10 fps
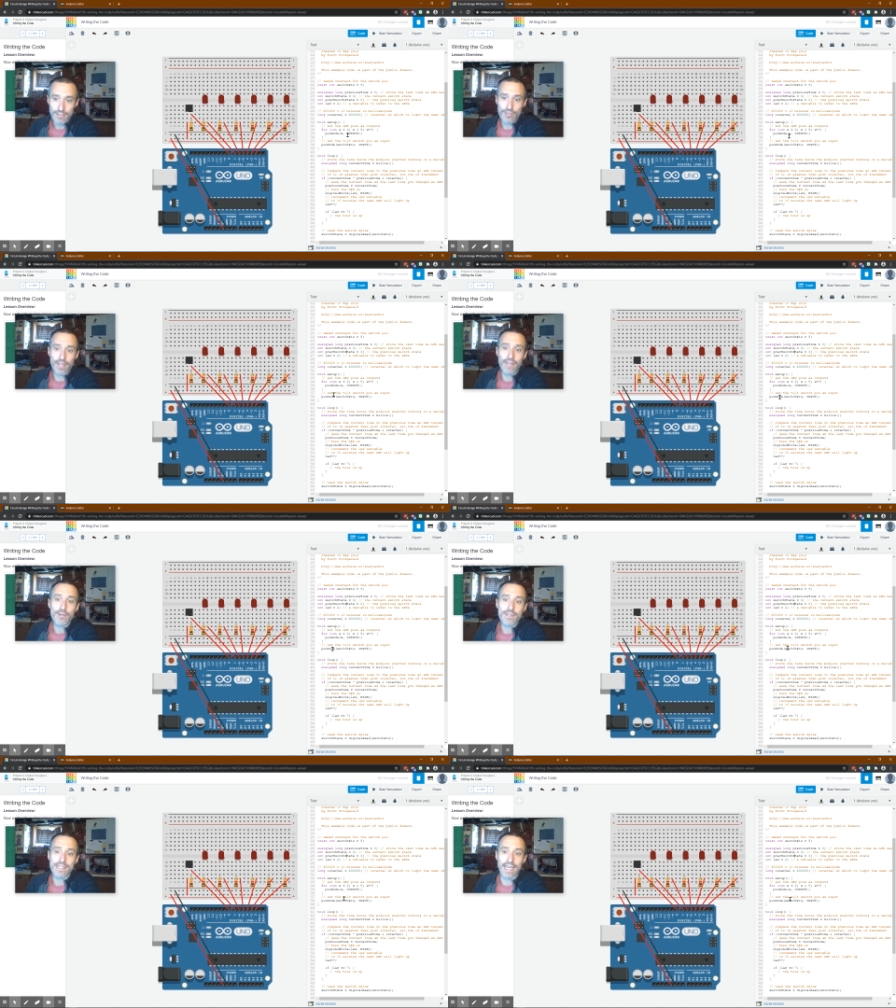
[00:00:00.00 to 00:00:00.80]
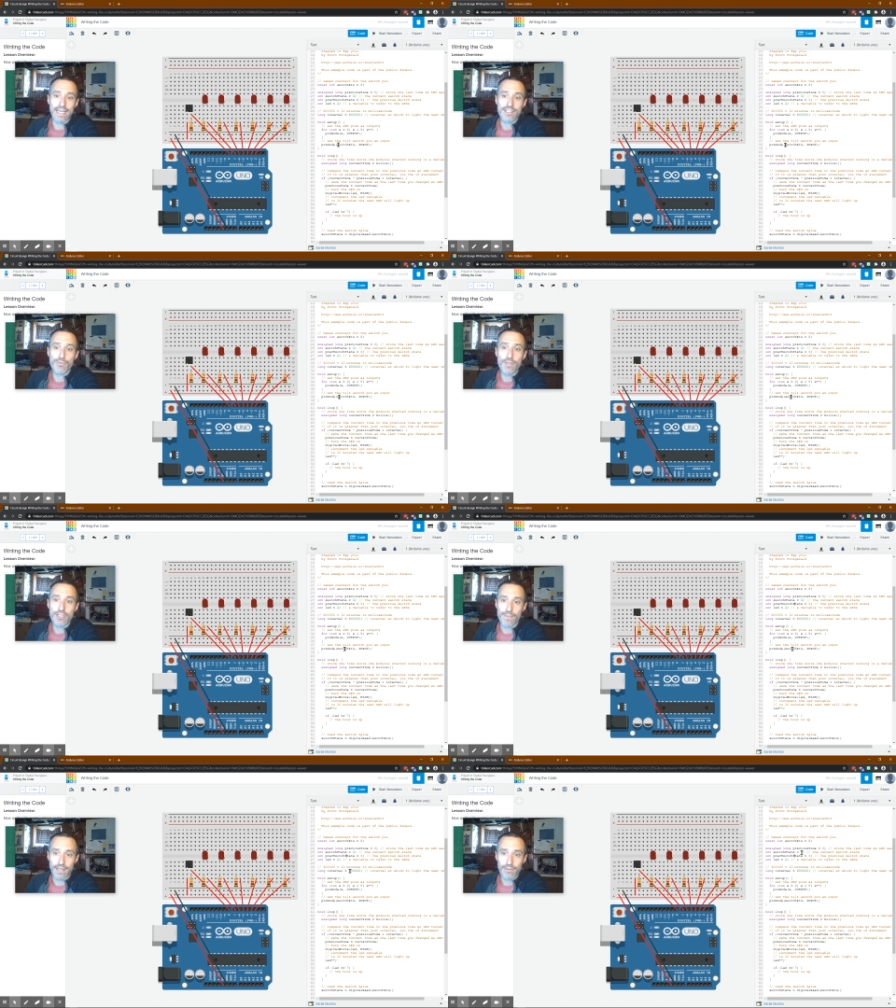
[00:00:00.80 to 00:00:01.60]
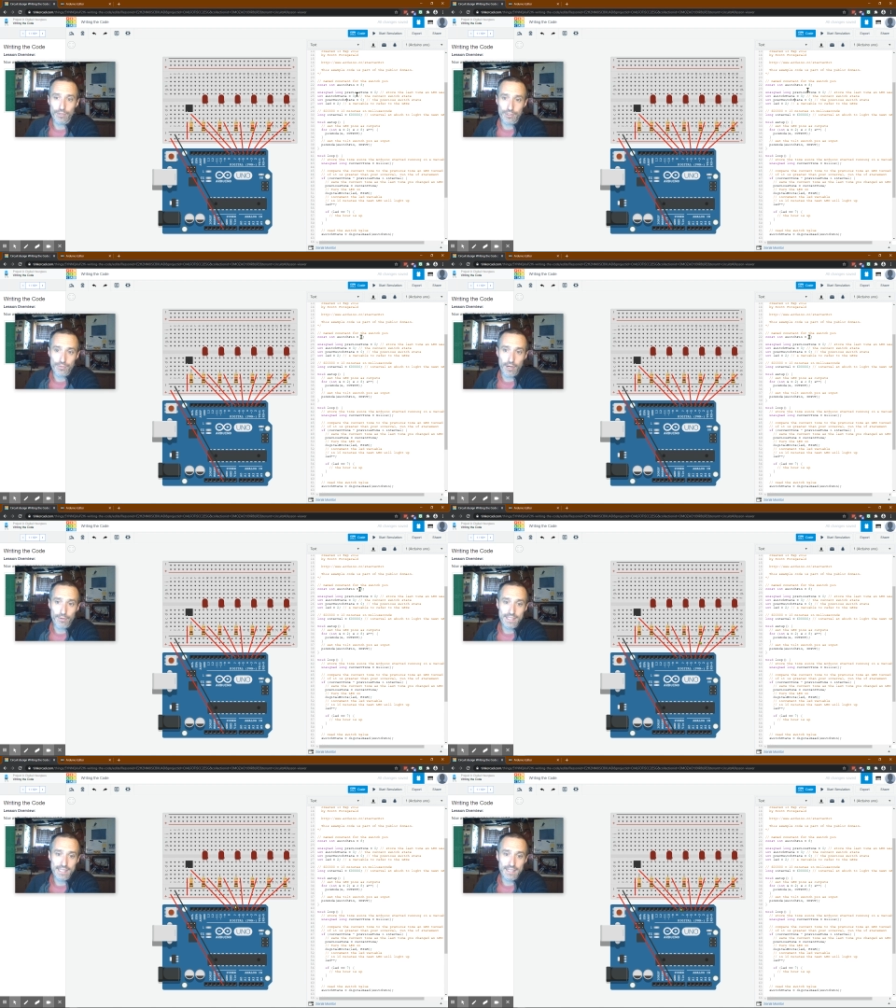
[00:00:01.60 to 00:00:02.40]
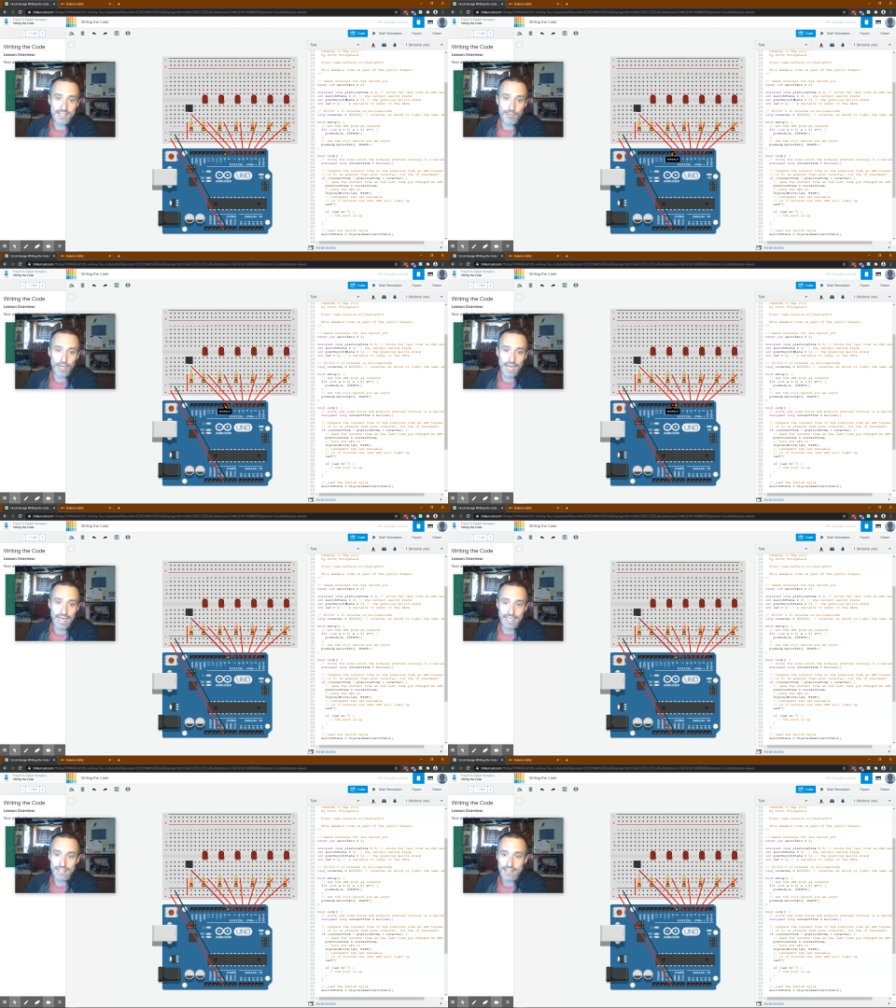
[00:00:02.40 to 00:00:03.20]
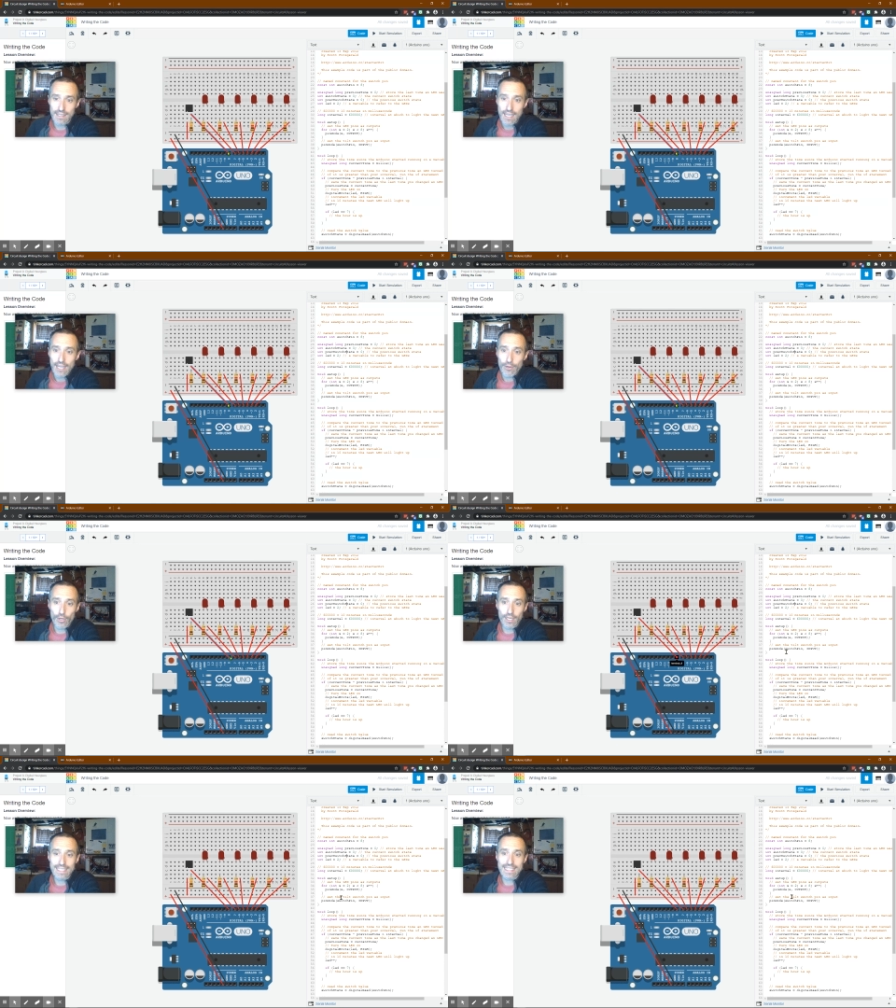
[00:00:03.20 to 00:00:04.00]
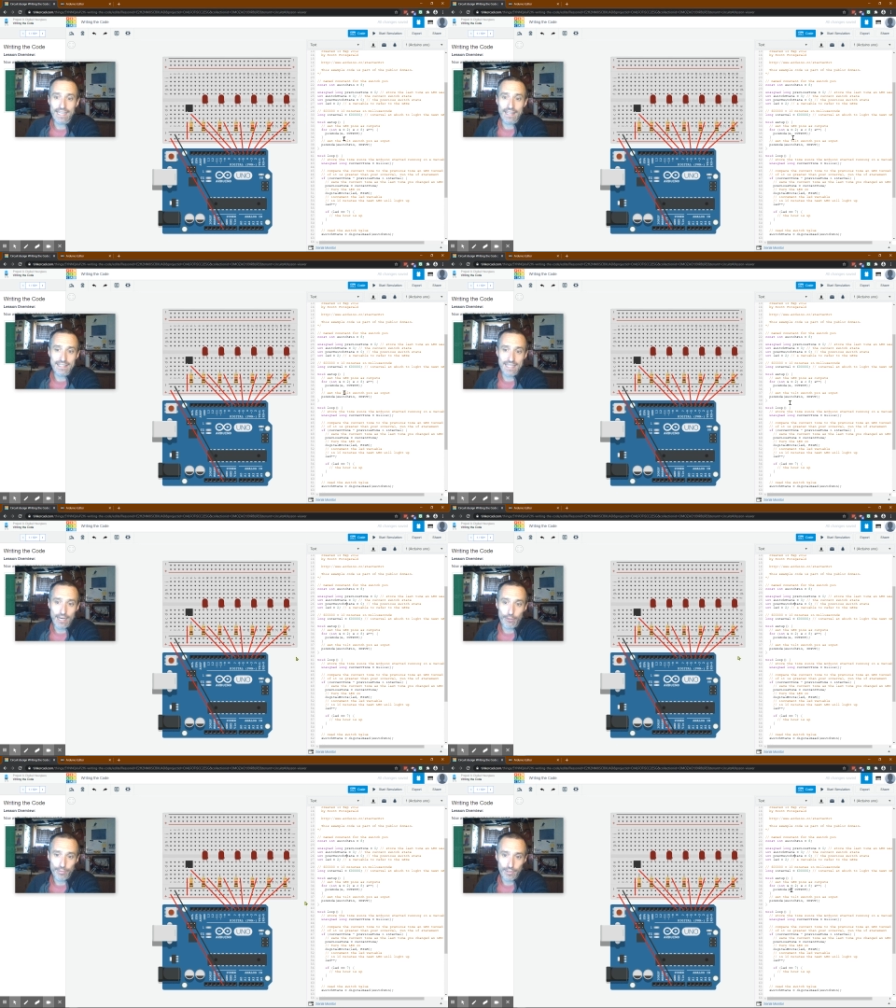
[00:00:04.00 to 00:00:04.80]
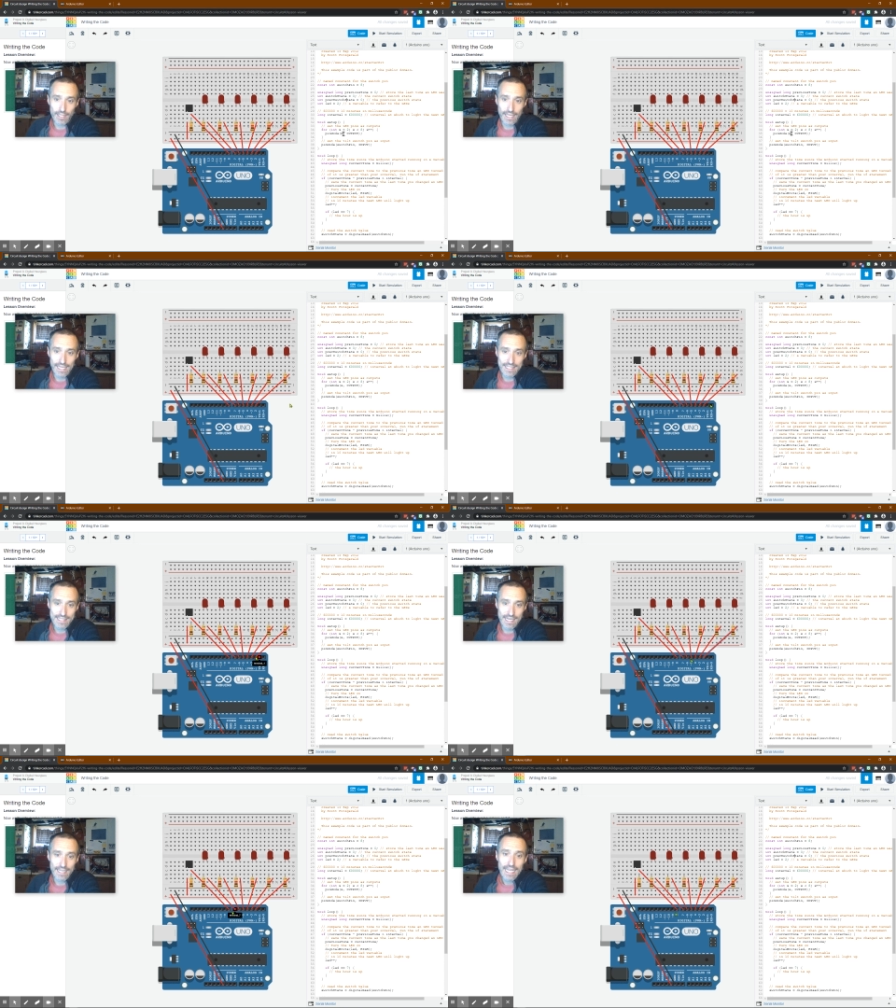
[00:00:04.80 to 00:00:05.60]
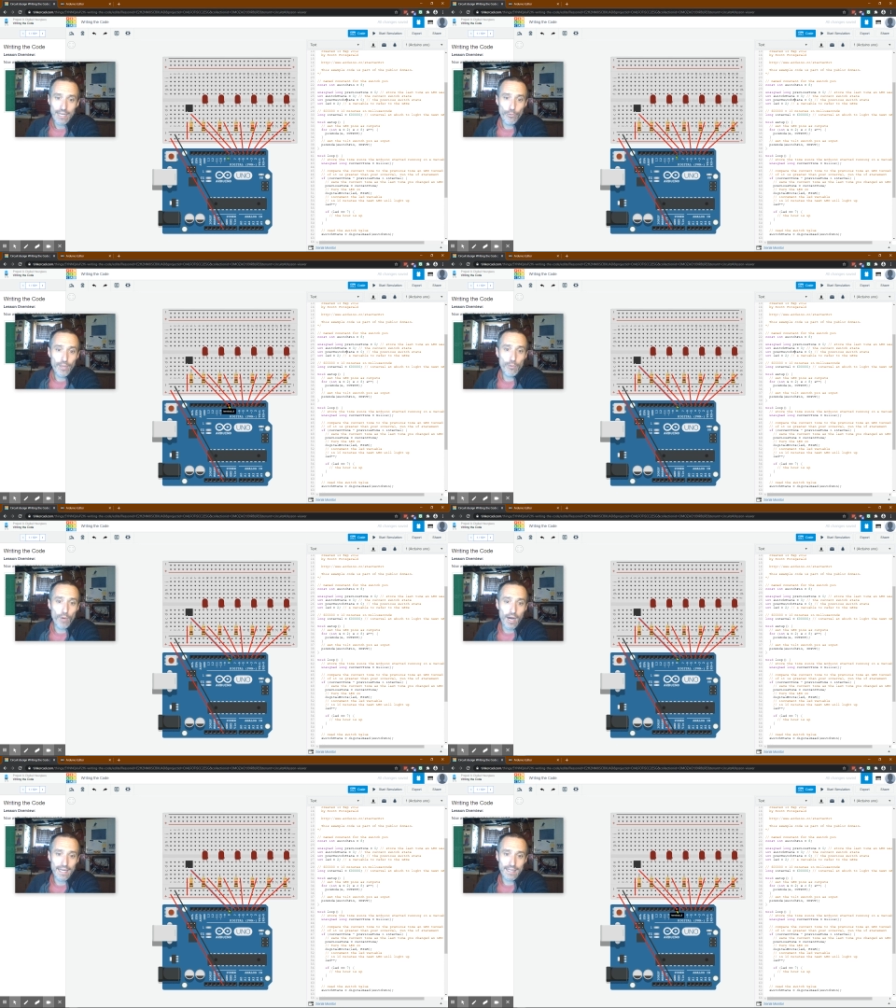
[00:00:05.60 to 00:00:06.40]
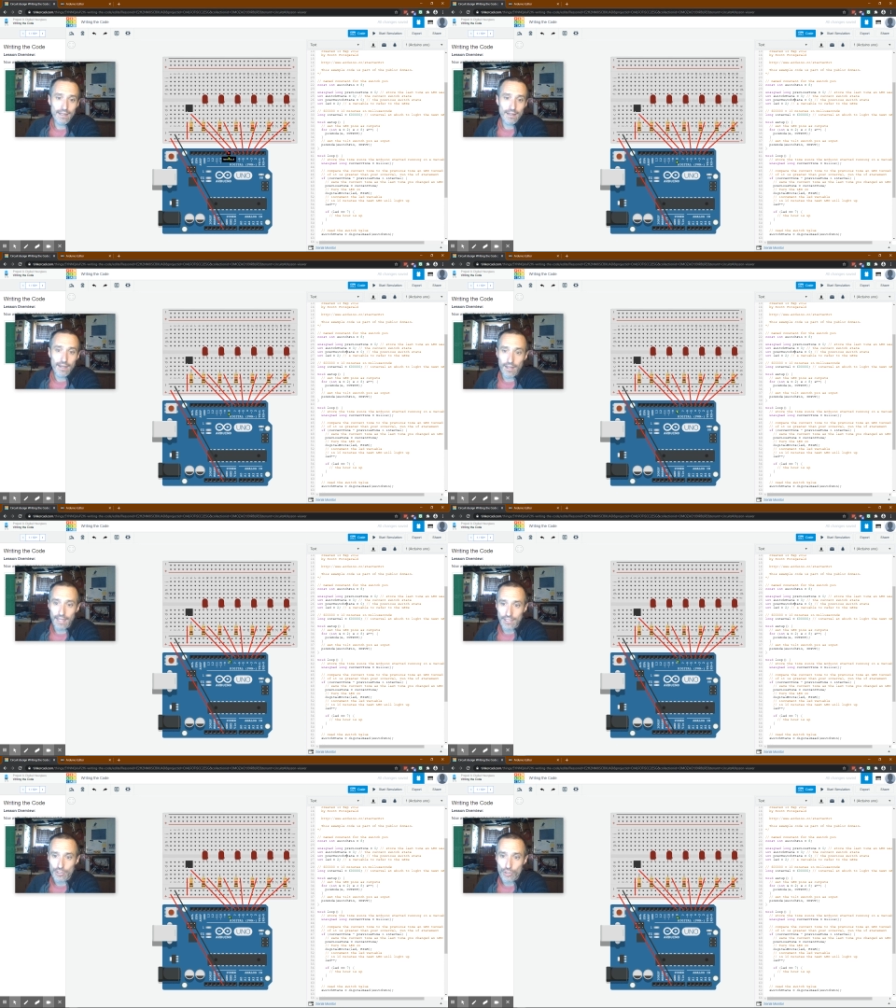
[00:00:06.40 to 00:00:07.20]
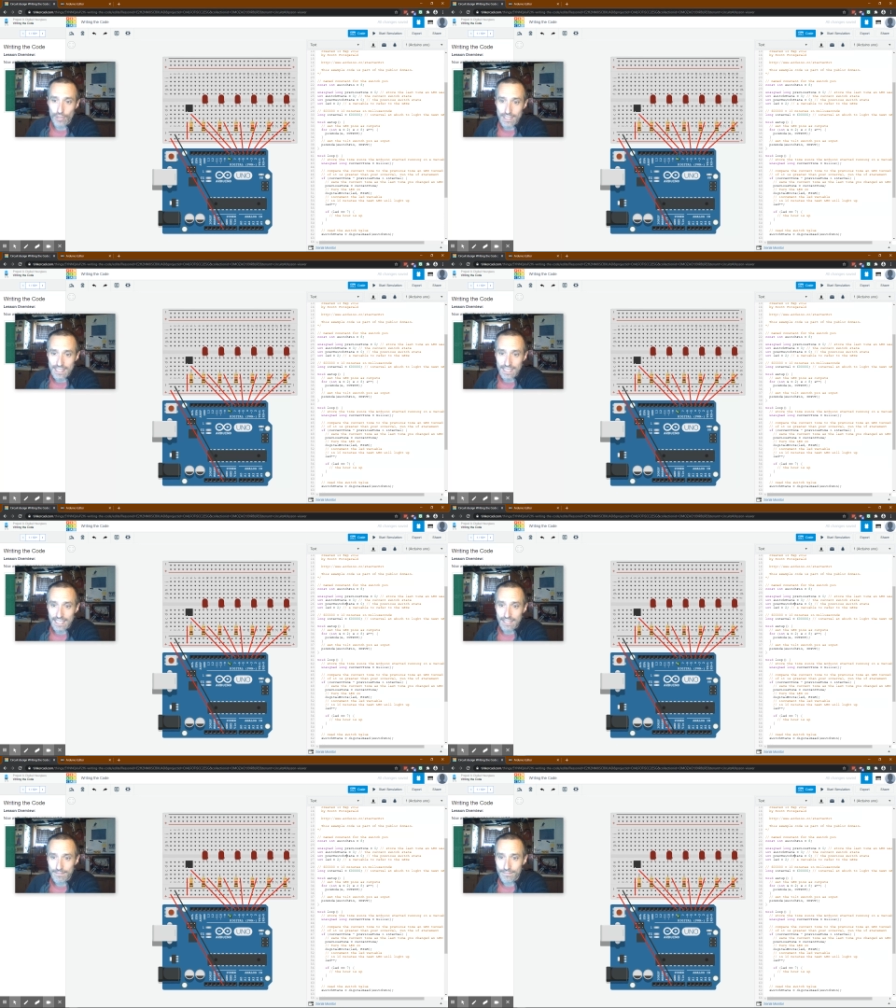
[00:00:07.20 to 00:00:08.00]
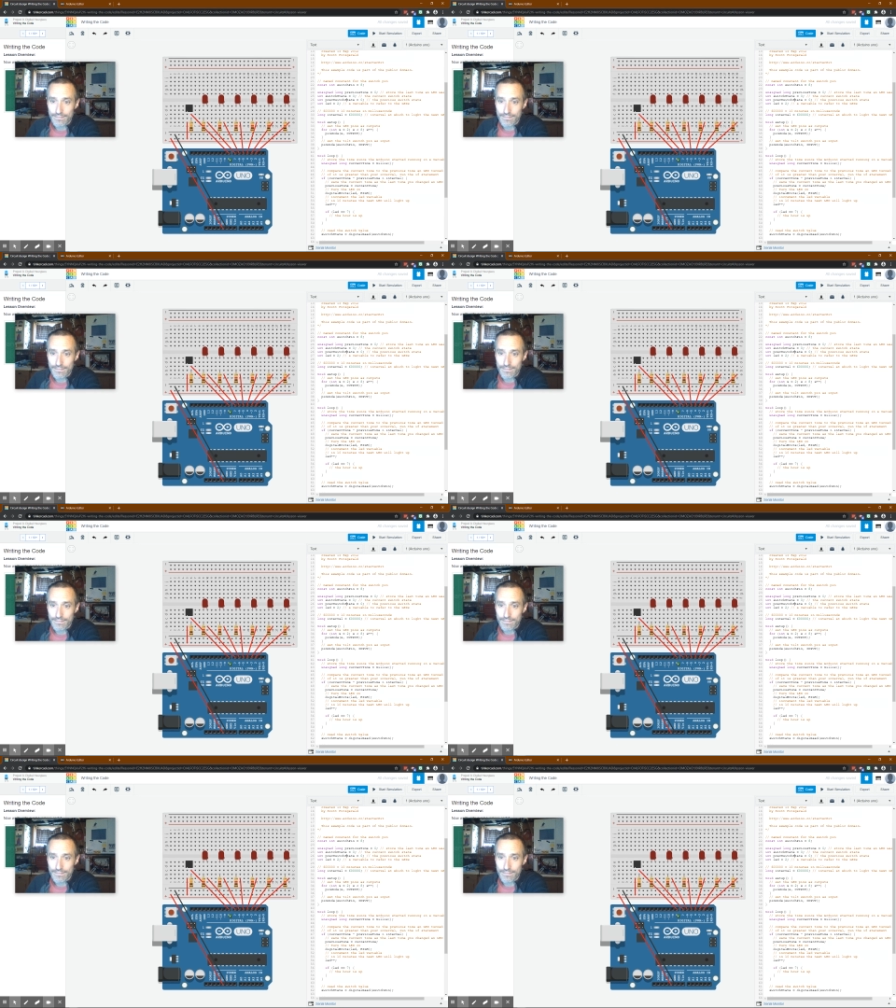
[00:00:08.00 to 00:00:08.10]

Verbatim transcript: So then they're saying switch pin, which we already said is number eight, we're going to say that's an output. Like I said, we want electricity.